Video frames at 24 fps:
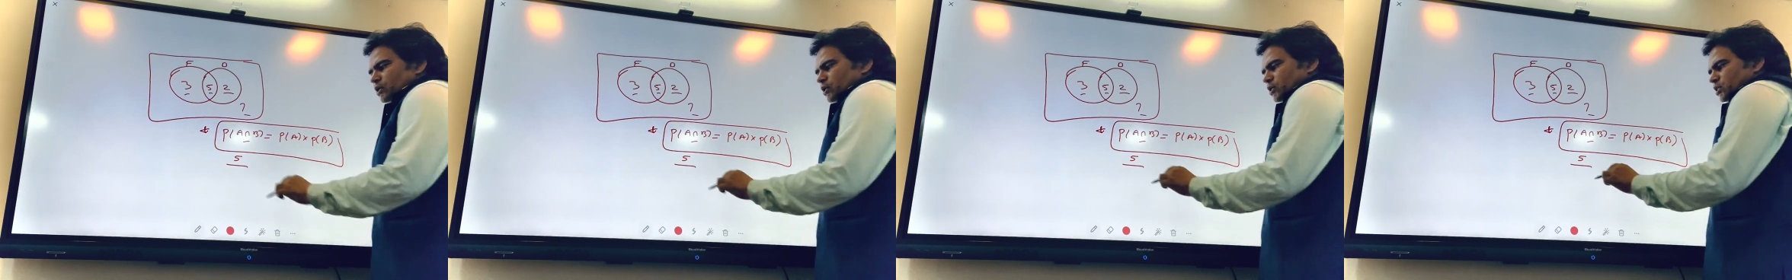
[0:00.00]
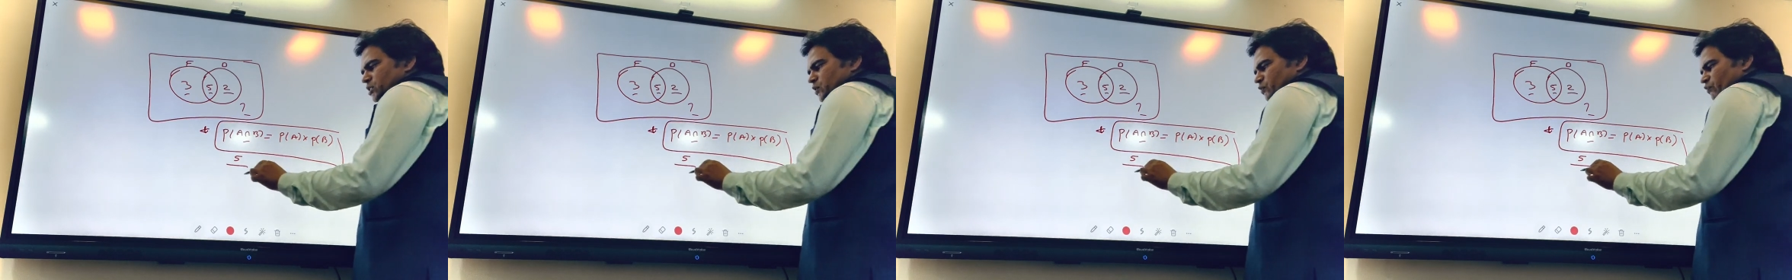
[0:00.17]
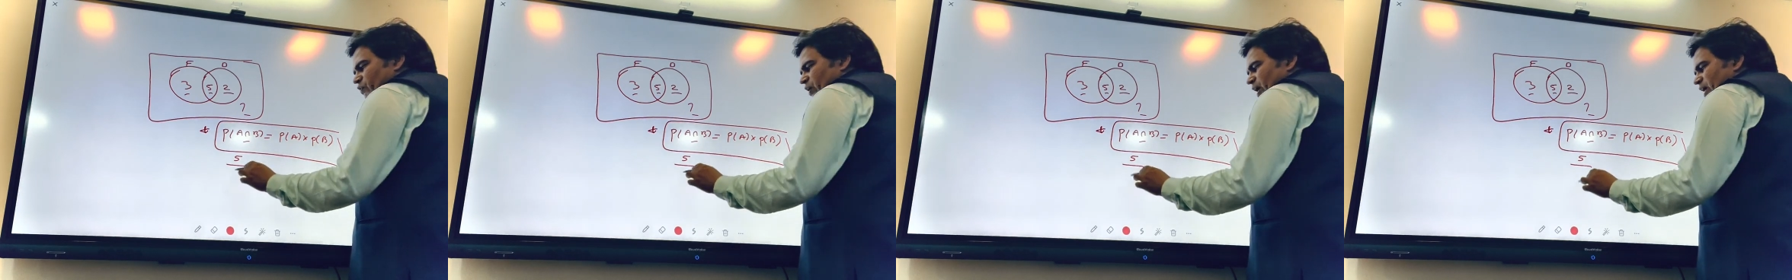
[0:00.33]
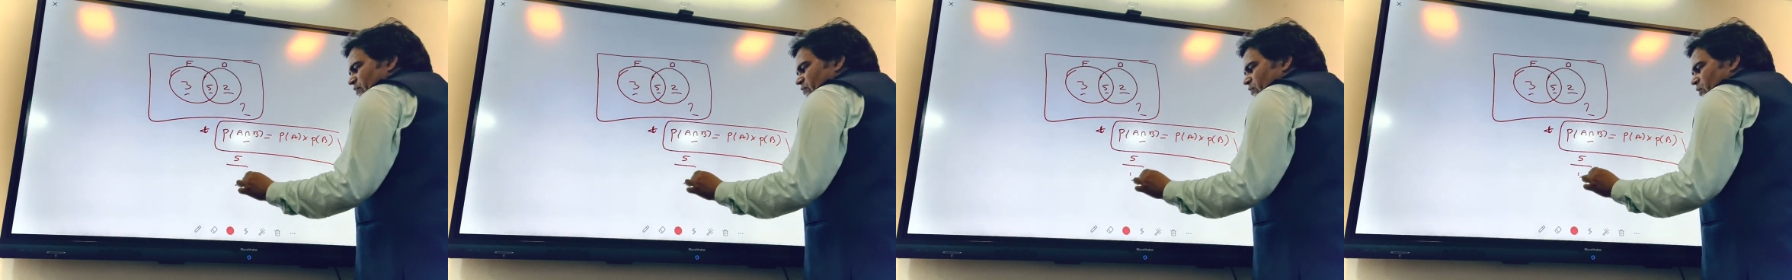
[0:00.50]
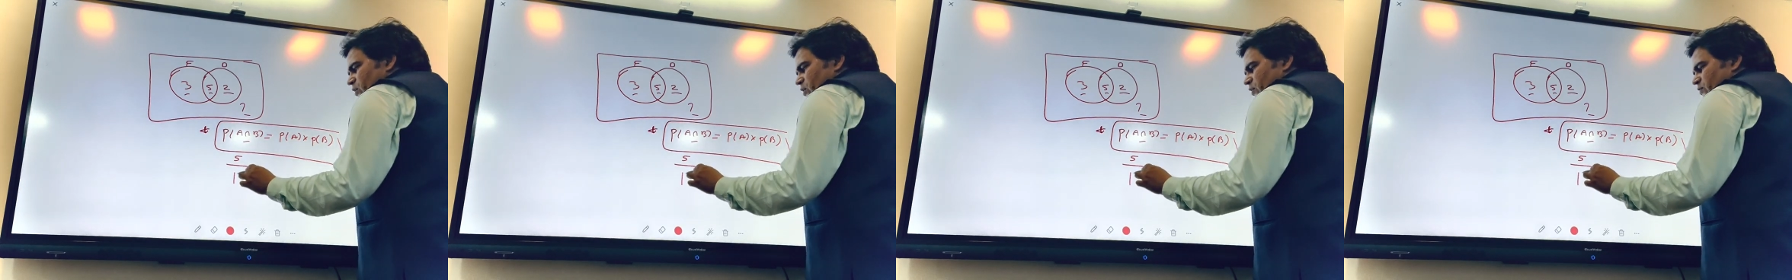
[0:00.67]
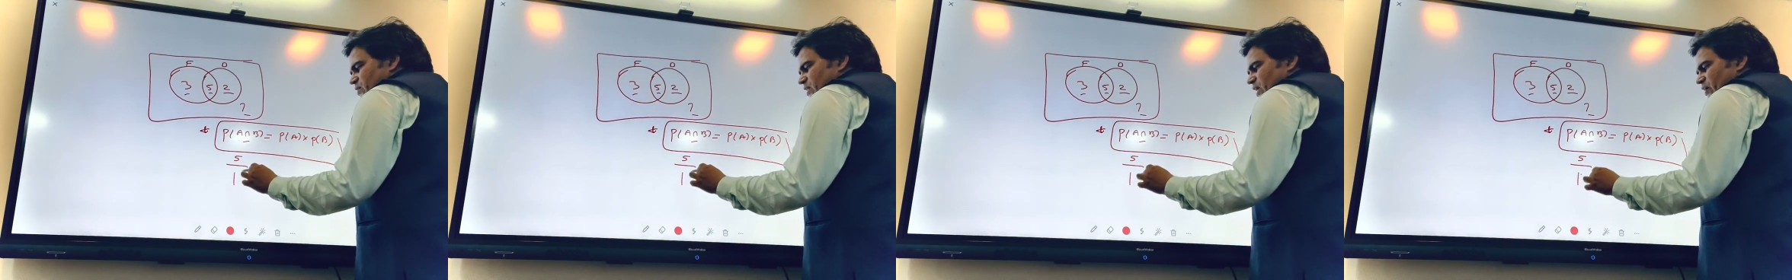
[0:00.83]
So 5
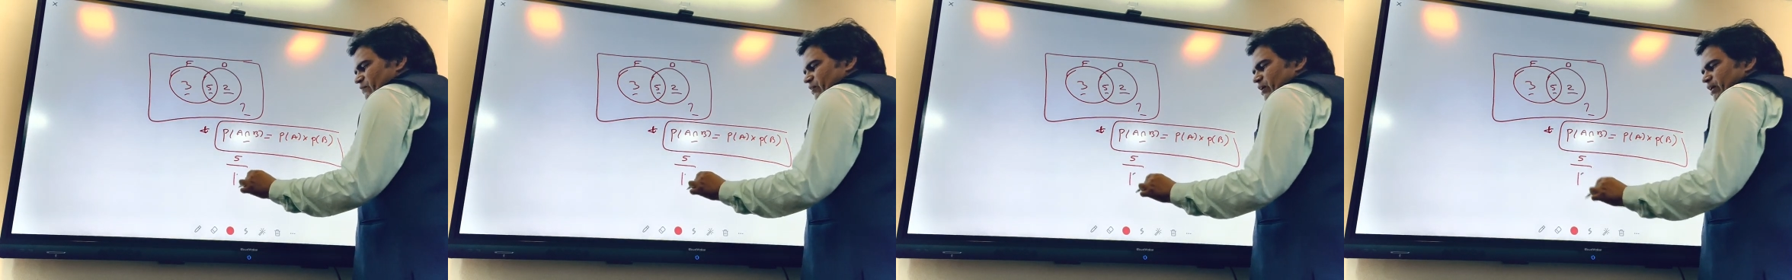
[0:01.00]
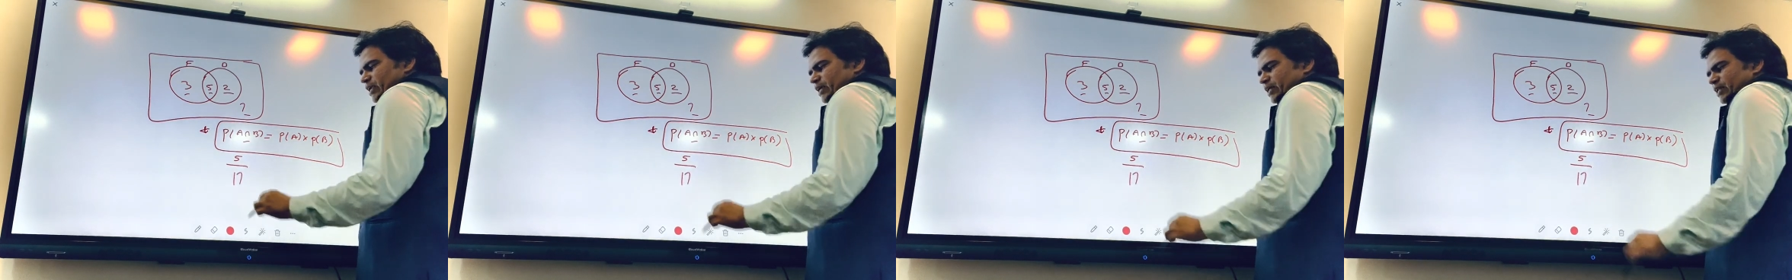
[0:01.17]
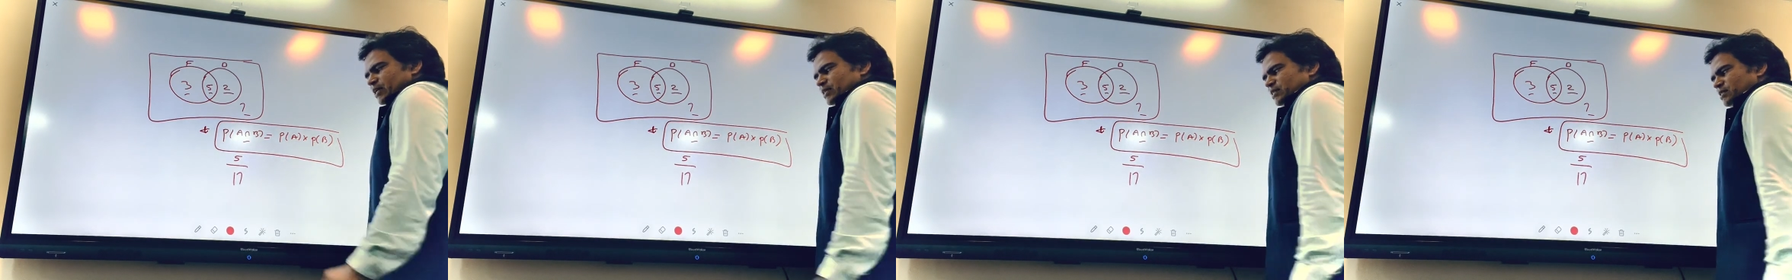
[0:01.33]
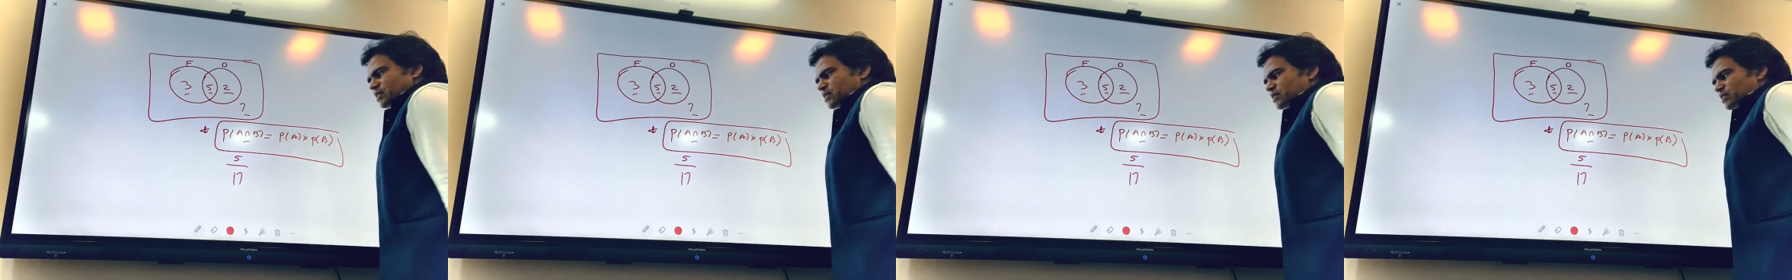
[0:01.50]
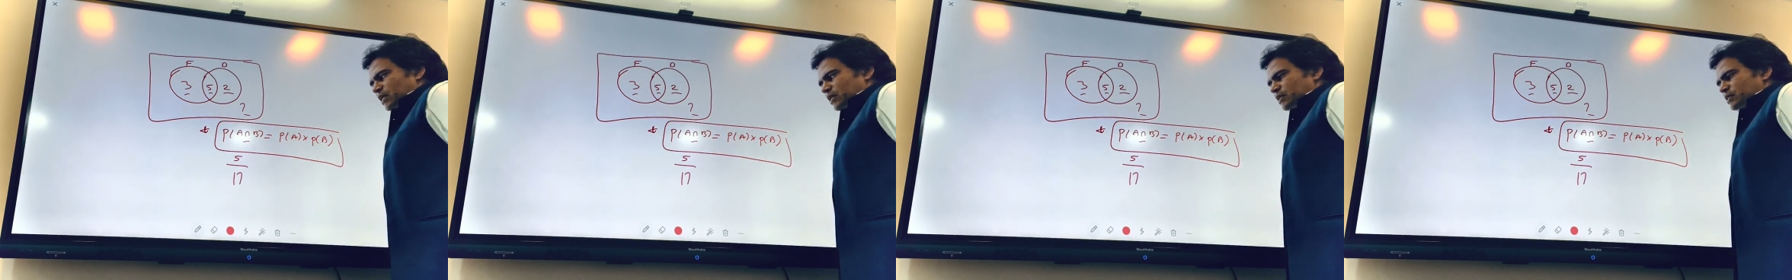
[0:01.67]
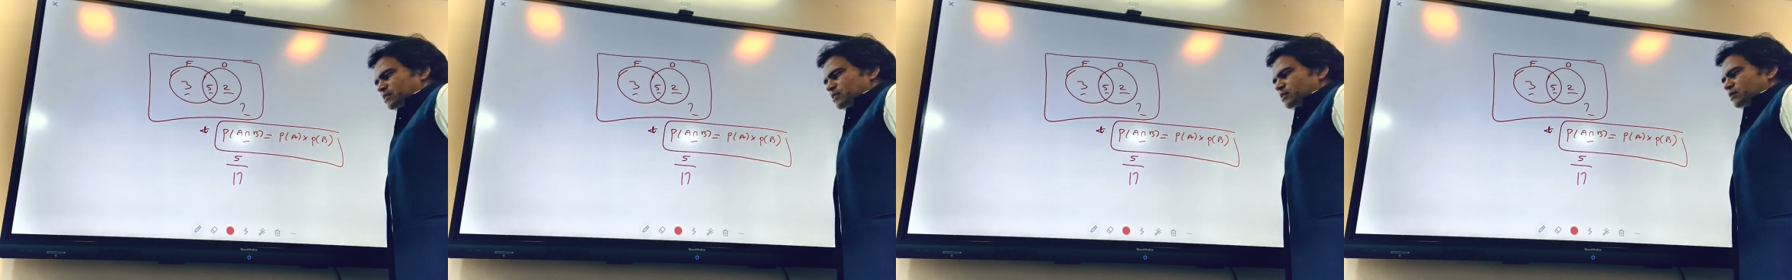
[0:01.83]
out of 17 is this
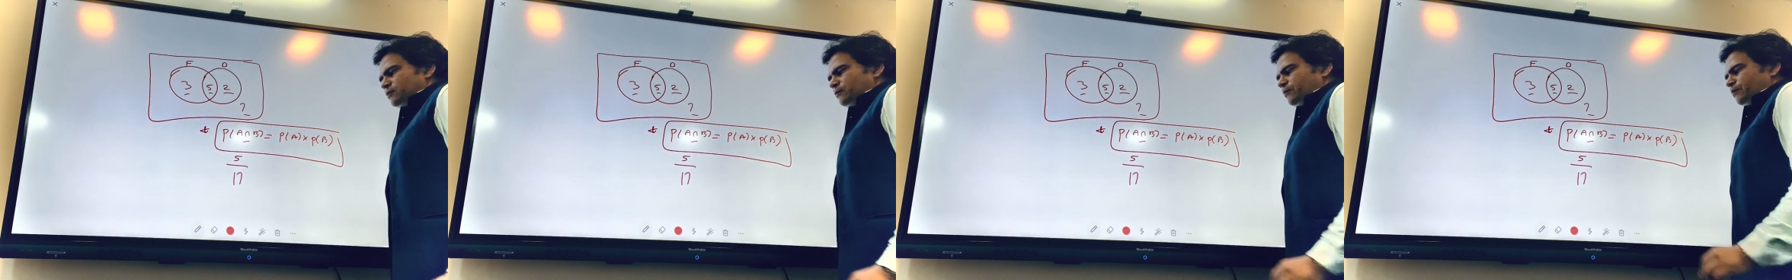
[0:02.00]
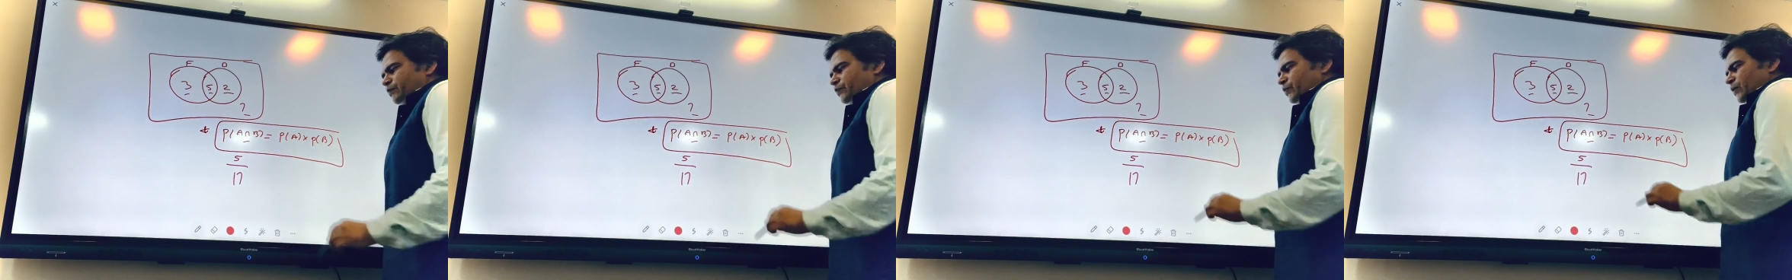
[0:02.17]
answer.